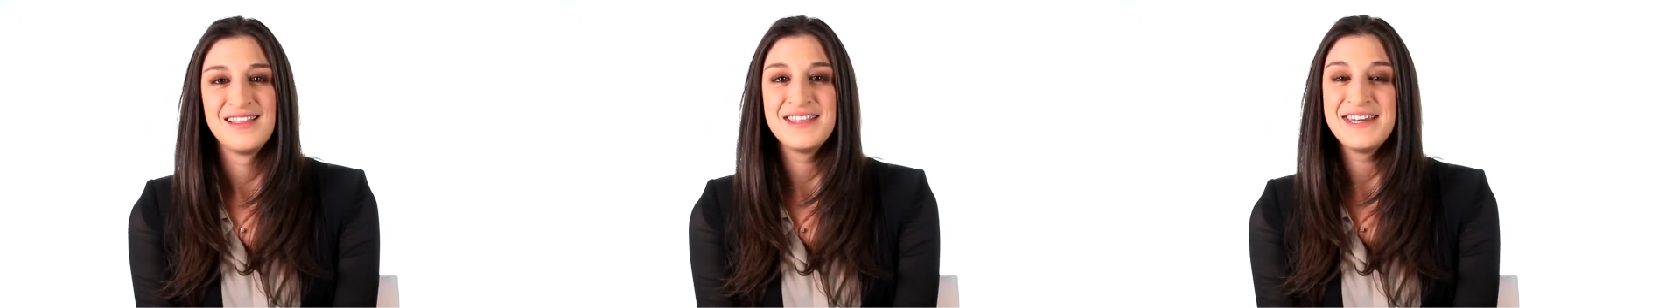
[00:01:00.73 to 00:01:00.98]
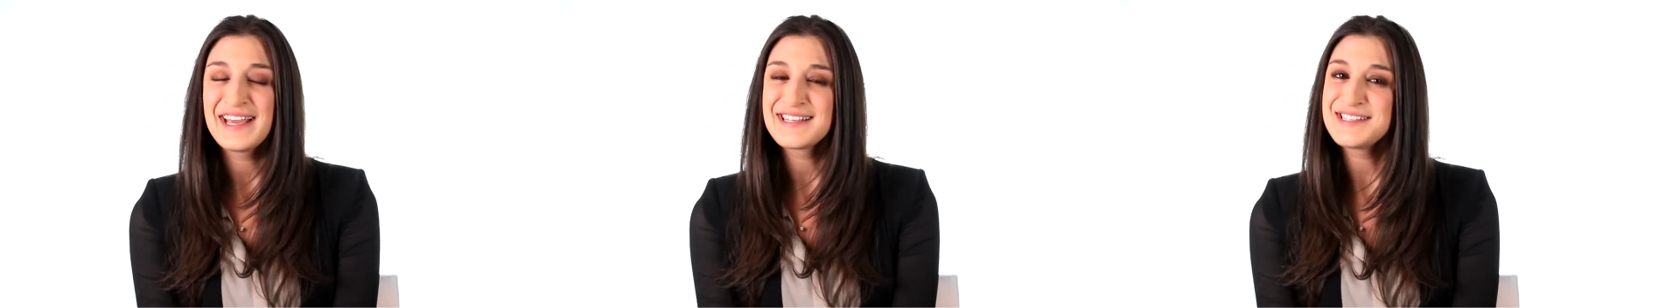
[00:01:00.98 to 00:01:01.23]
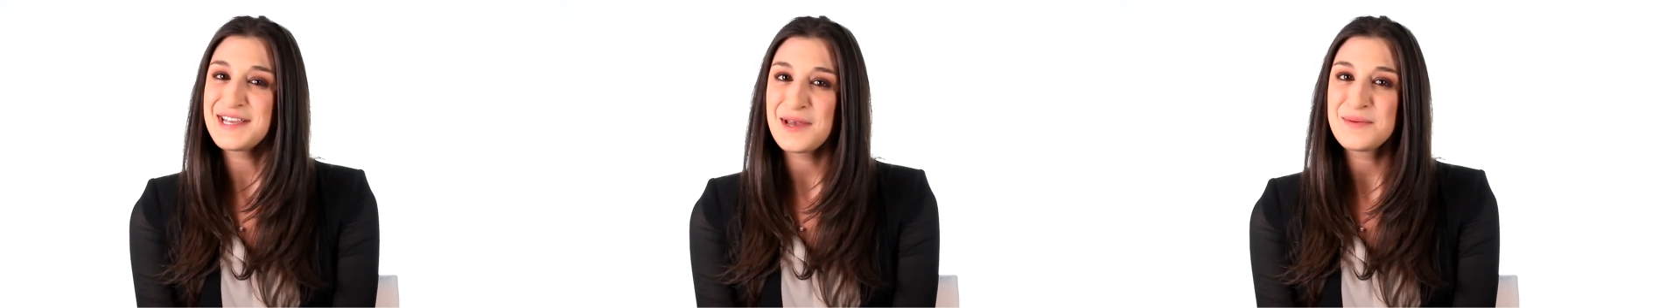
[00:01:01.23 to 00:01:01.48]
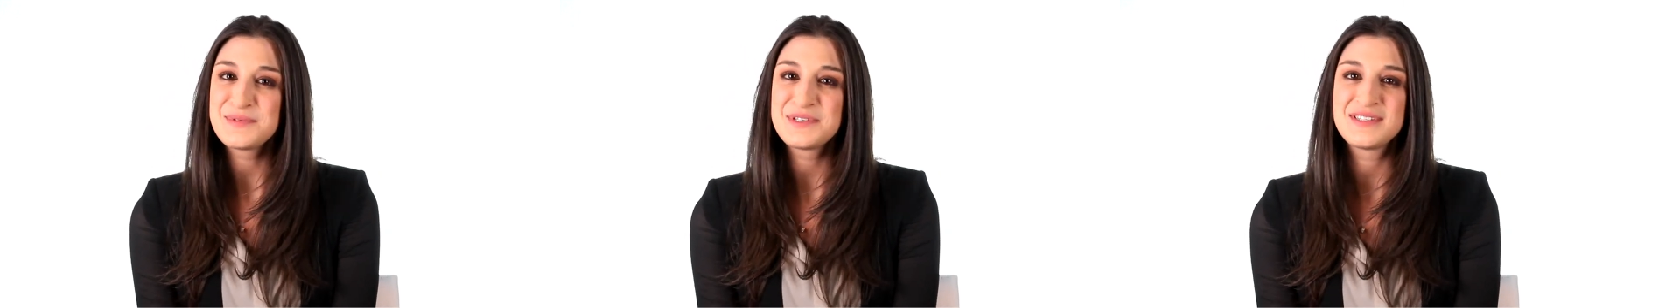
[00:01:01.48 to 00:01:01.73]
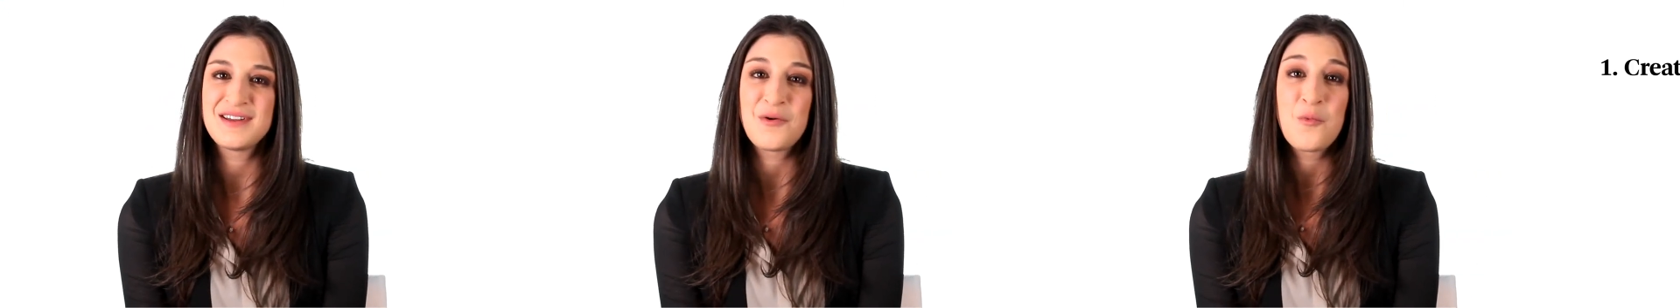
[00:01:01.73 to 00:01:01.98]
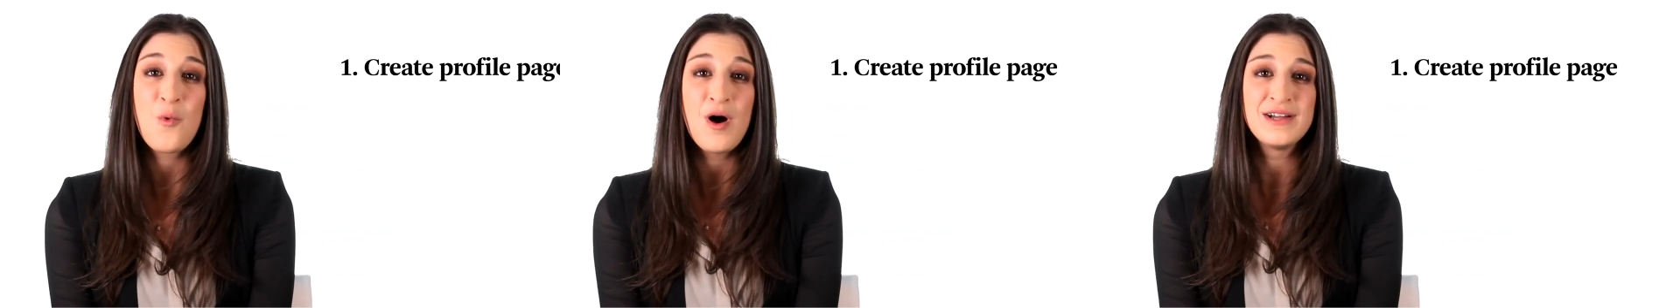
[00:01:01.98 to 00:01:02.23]
The next steps
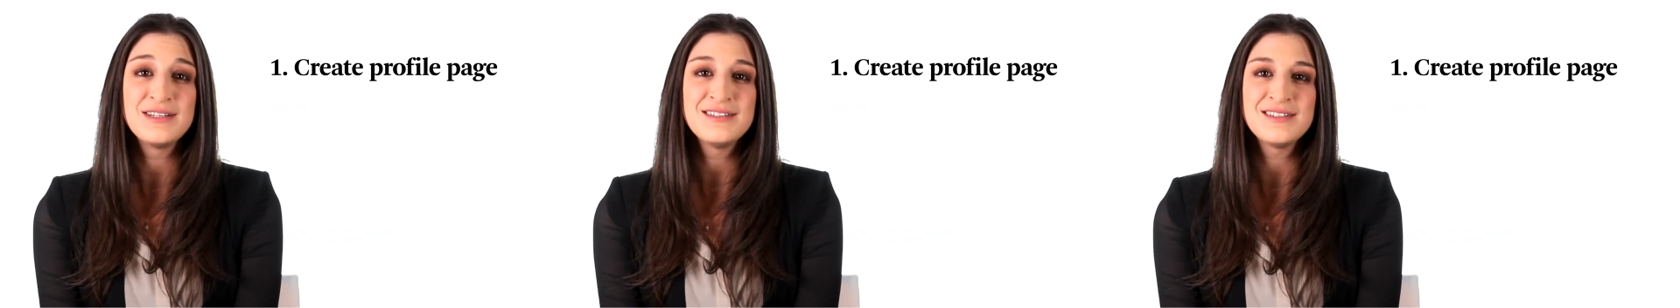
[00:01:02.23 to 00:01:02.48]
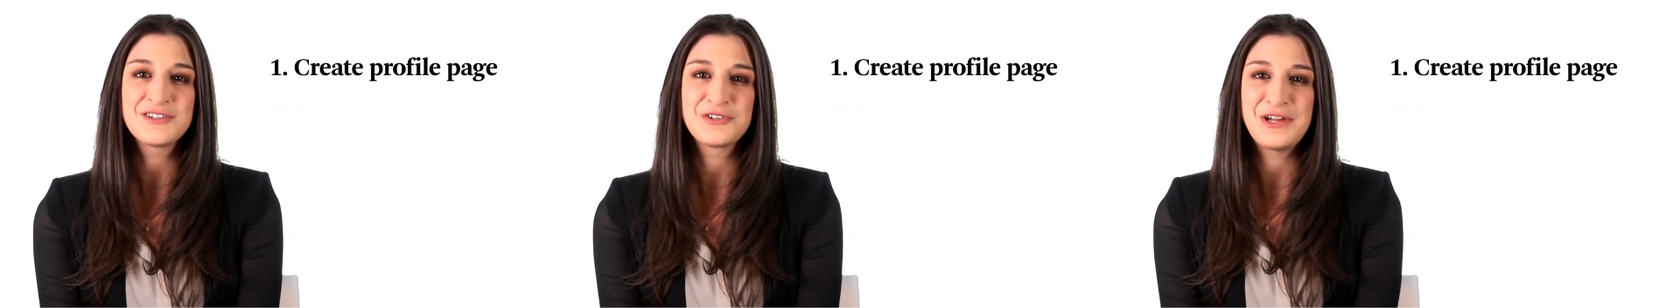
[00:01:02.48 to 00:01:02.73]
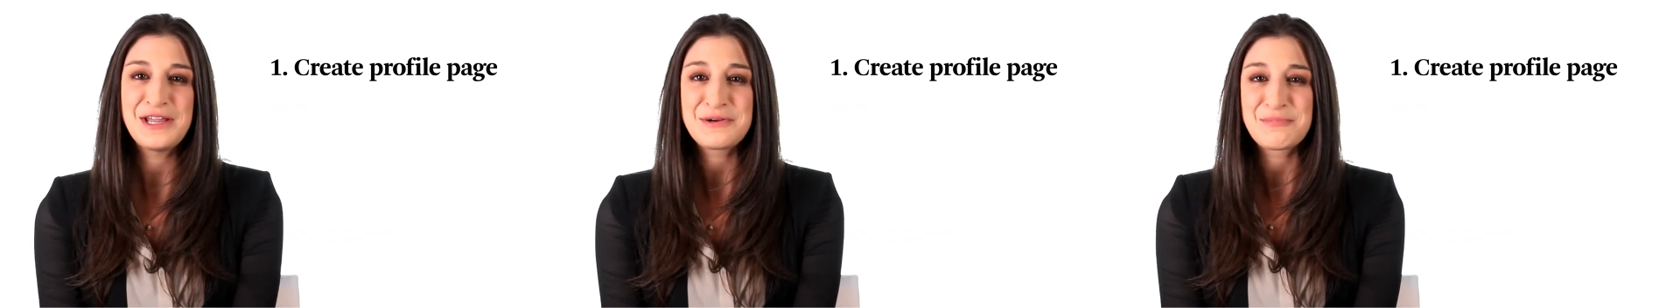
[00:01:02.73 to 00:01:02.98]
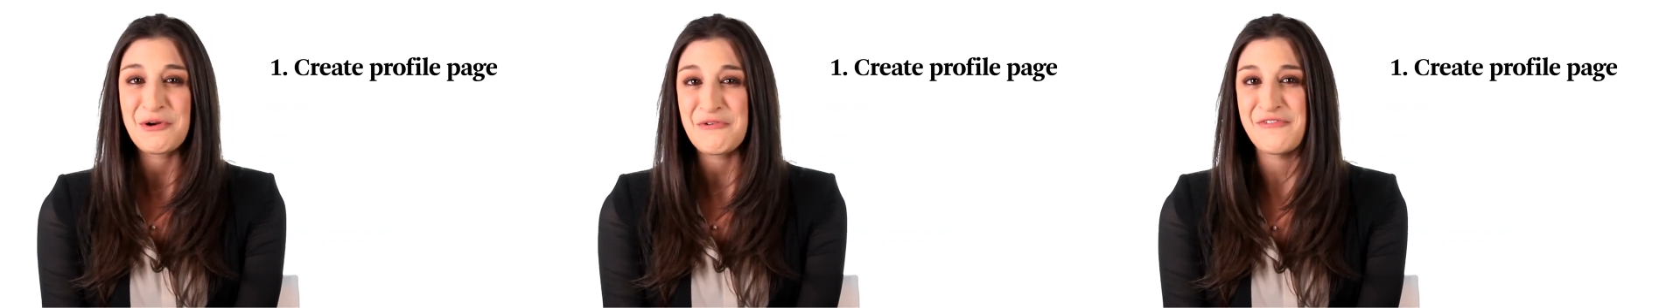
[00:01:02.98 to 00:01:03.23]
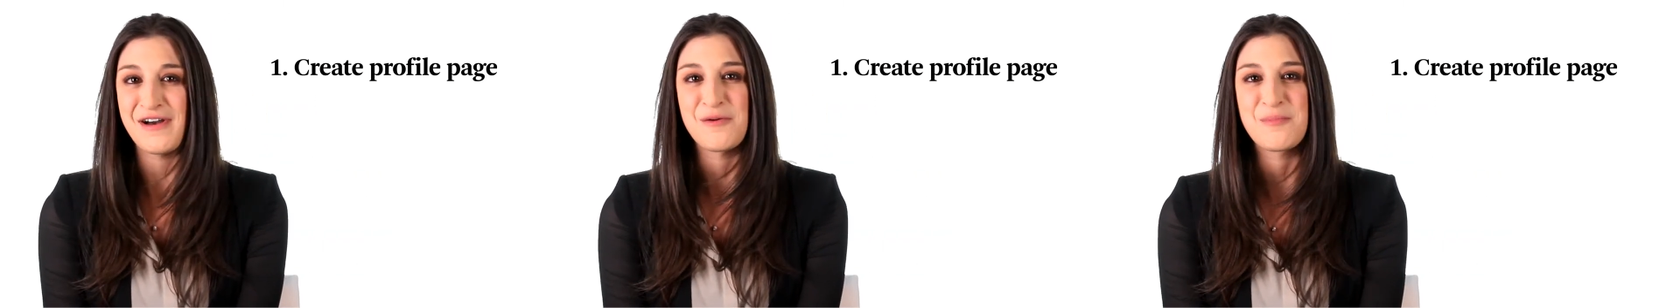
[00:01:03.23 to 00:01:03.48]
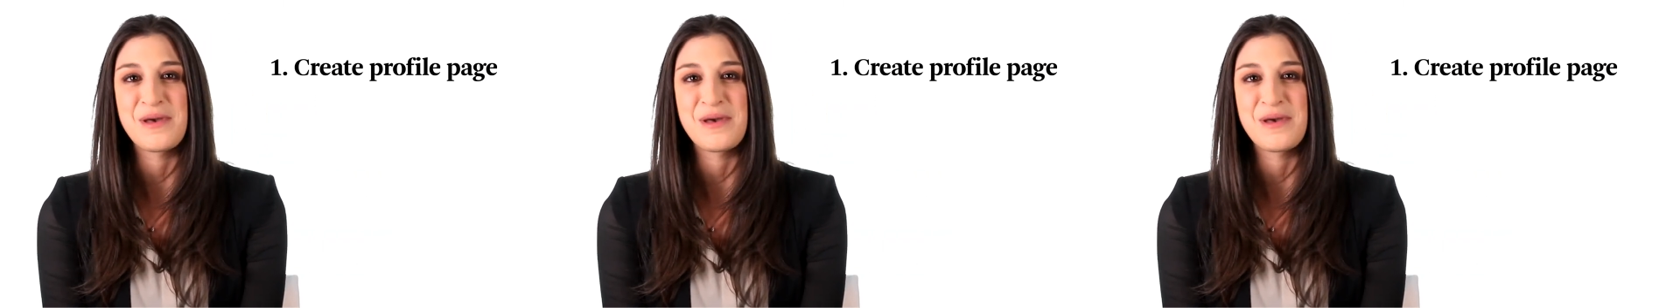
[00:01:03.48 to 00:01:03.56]
are one, create your profile